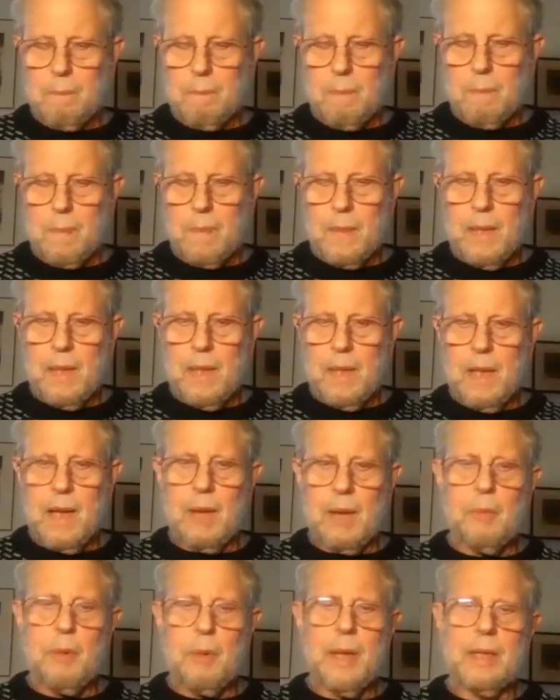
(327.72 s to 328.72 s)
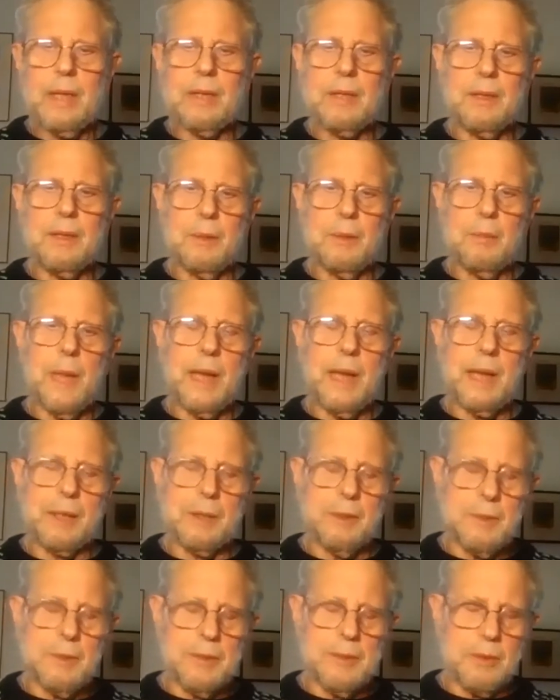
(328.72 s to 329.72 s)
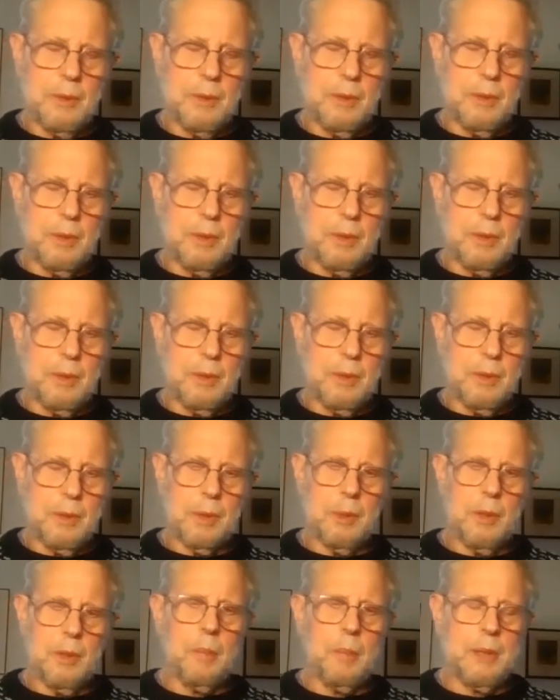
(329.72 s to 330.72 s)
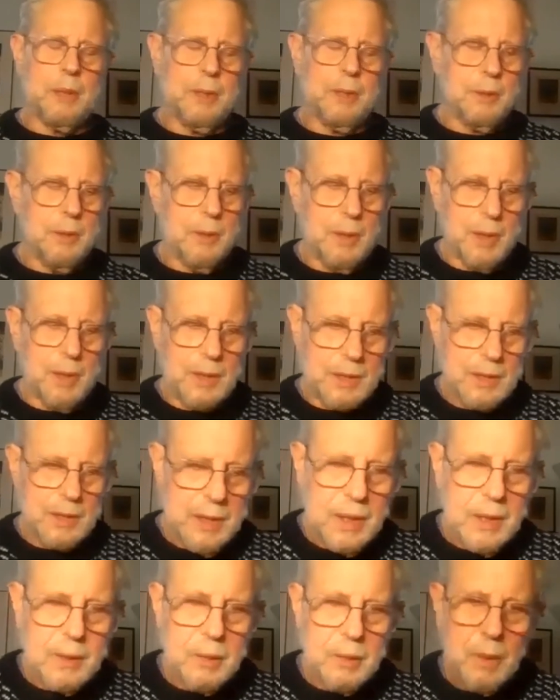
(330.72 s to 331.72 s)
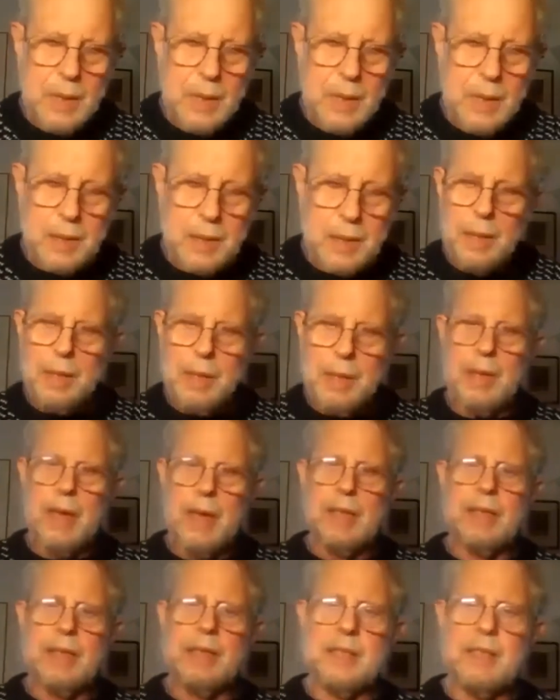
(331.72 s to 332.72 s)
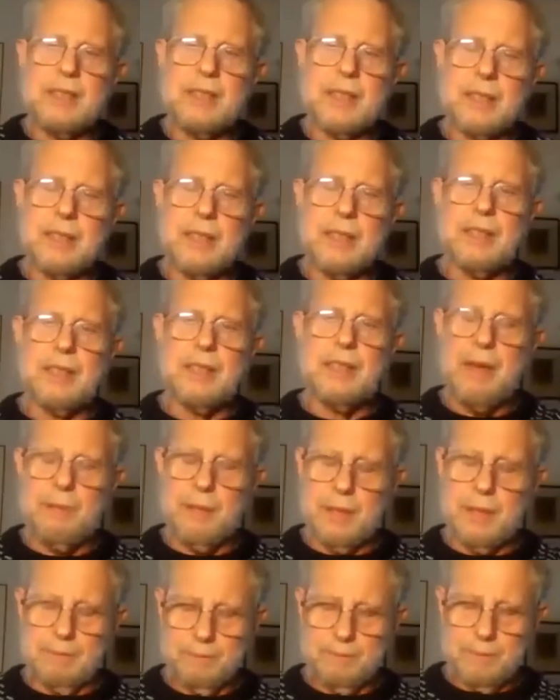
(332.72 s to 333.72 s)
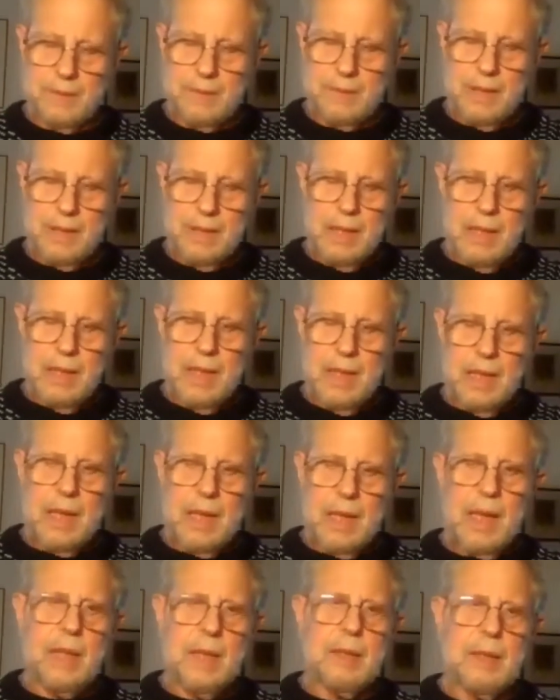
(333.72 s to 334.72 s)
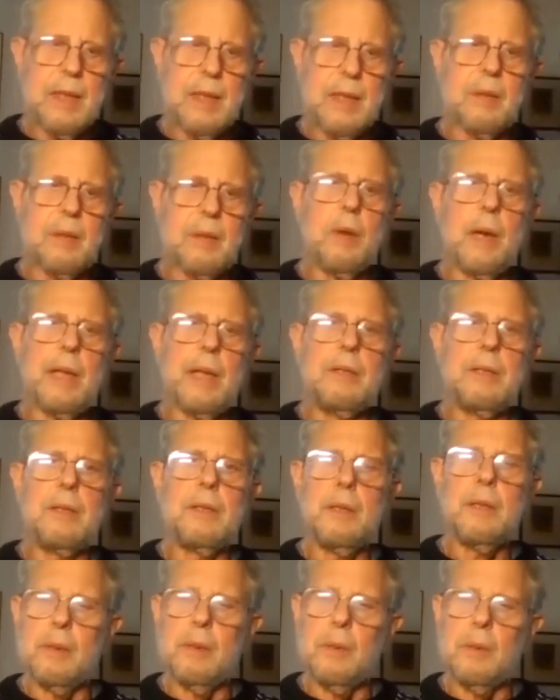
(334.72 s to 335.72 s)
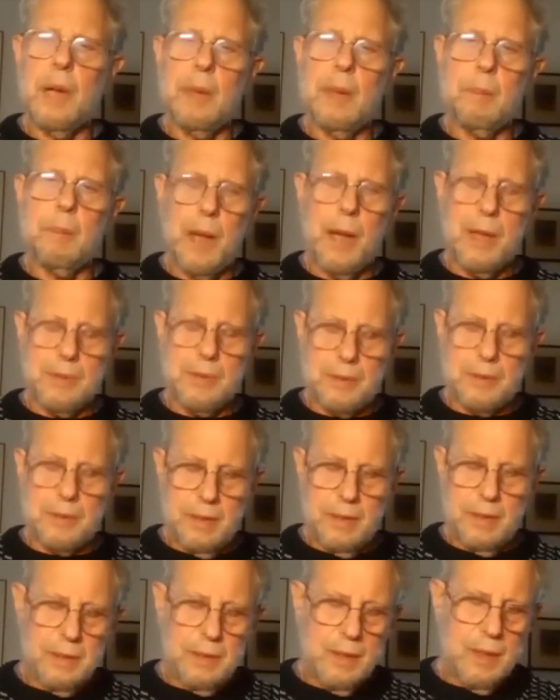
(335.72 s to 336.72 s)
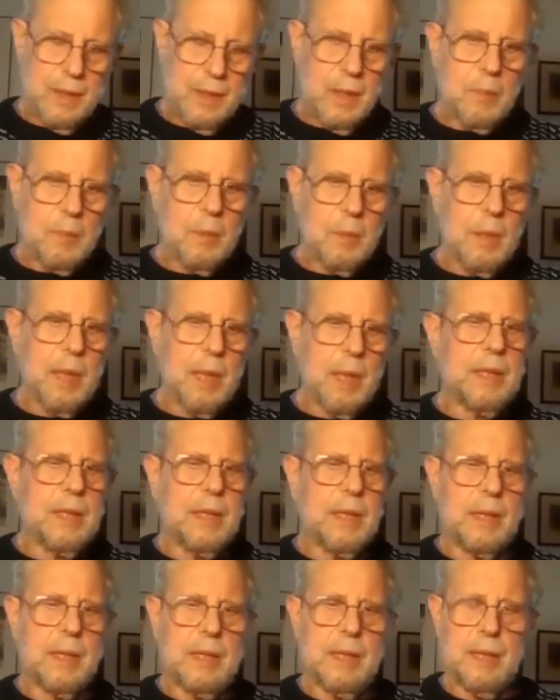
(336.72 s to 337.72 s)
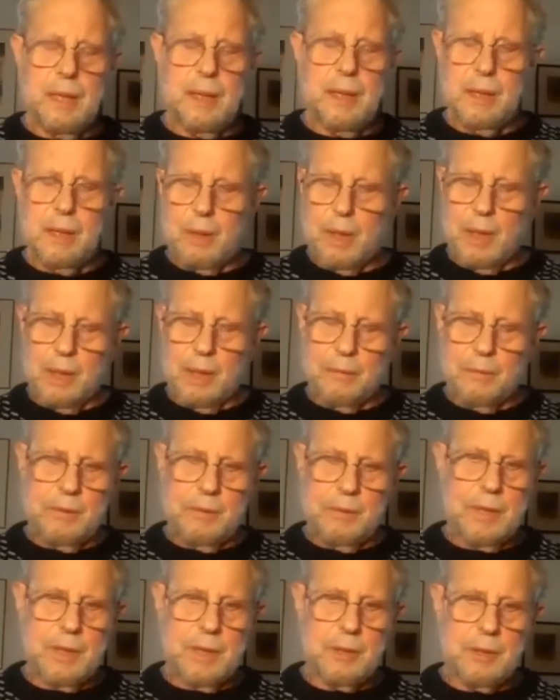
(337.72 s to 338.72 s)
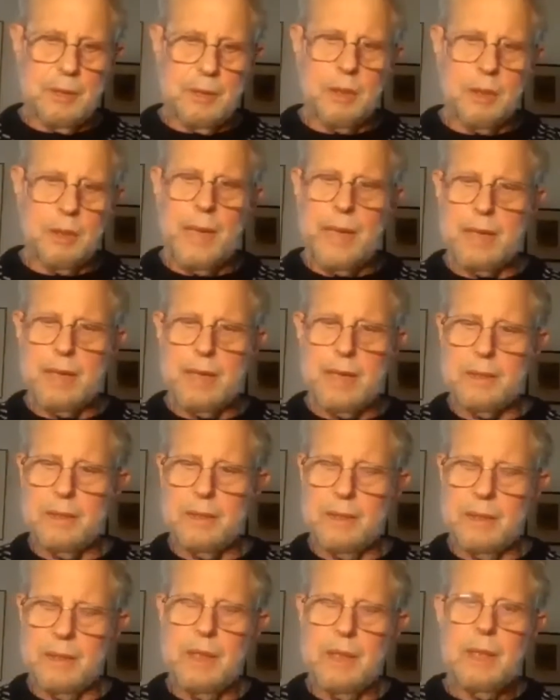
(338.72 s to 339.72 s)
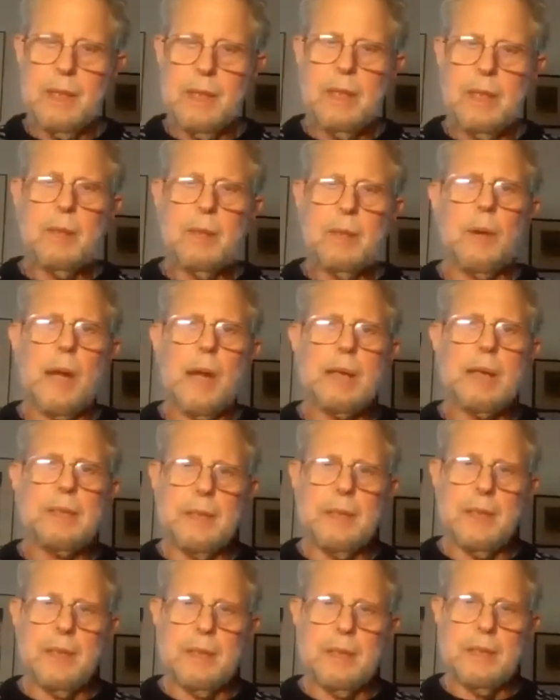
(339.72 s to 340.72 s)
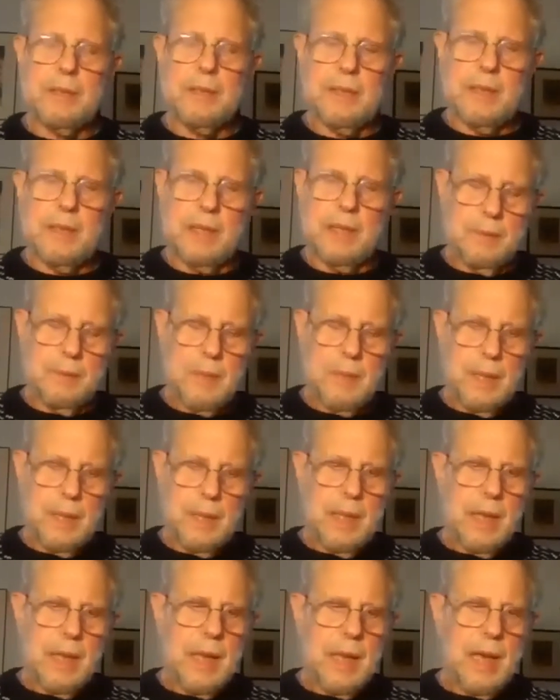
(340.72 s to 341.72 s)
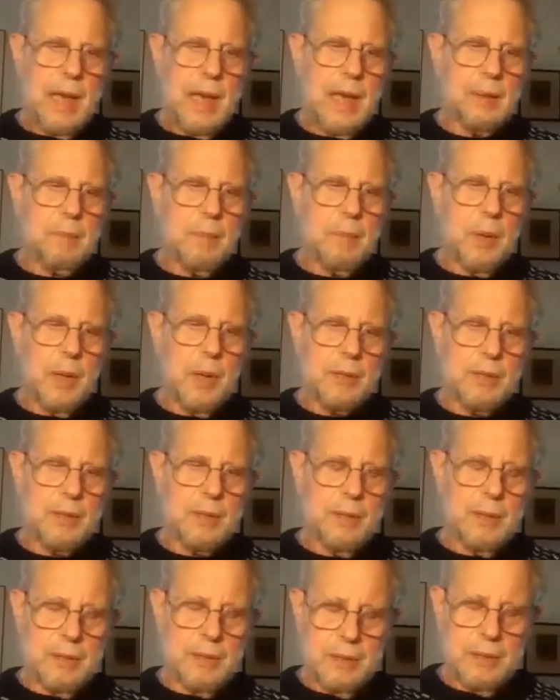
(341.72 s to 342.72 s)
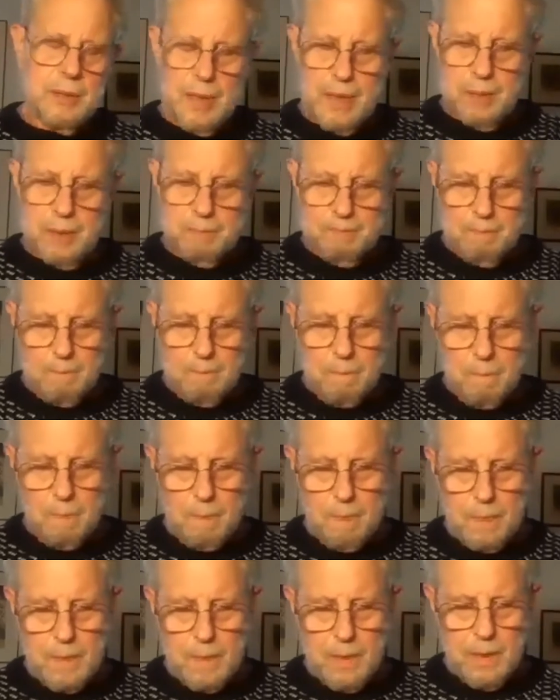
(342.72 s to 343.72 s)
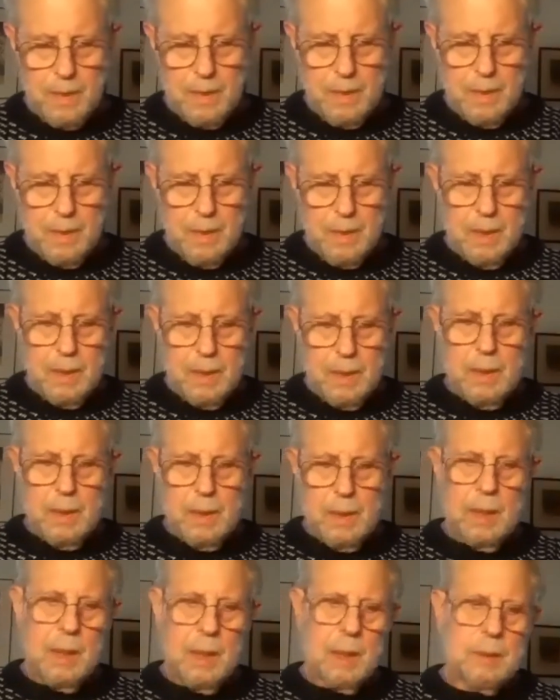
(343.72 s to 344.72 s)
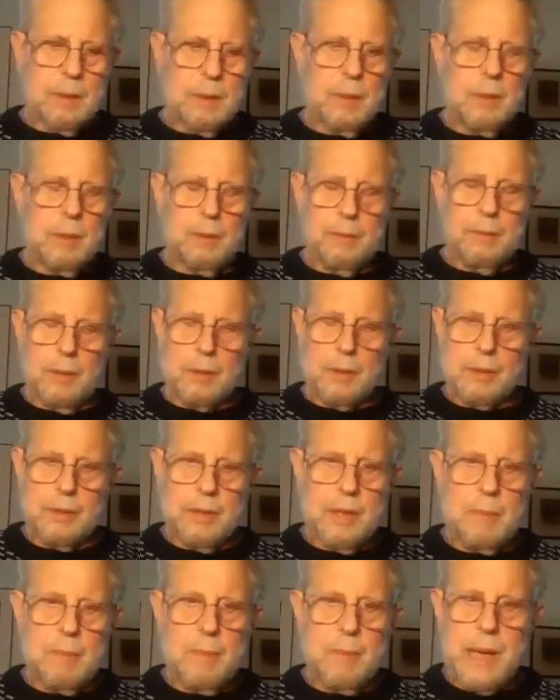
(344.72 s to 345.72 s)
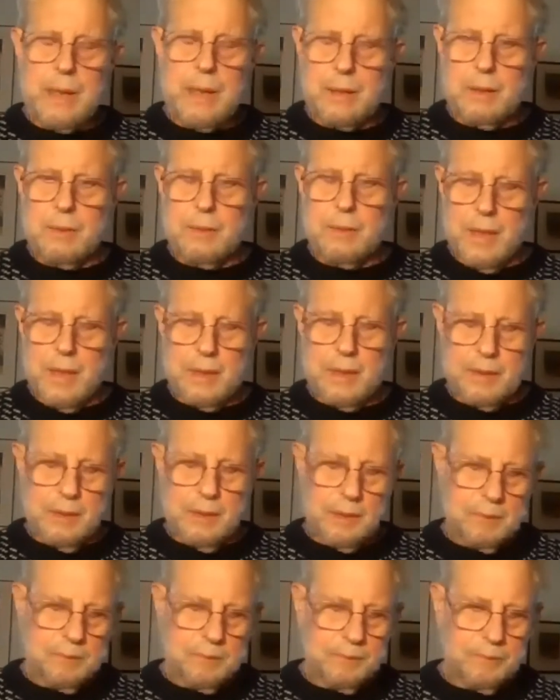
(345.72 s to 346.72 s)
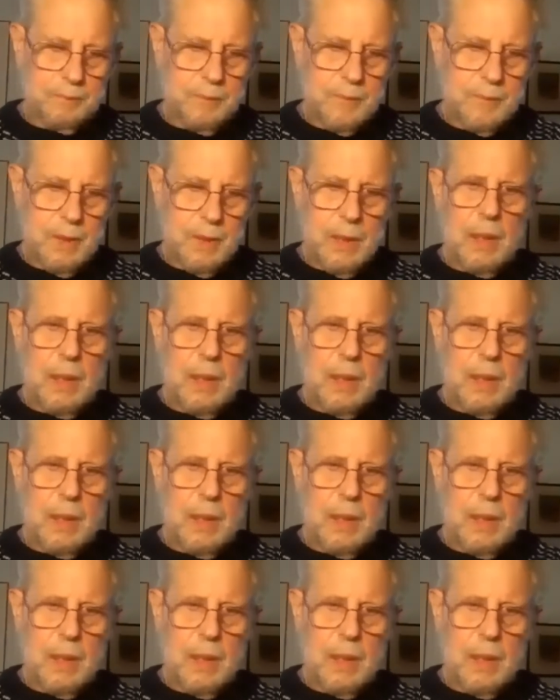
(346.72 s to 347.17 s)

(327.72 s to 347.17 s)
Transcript: I went to medical school in Albany, New York, graduated in 1967, and then went to Boston, where I did a year of internal medicine residency at Boston University Medical Center.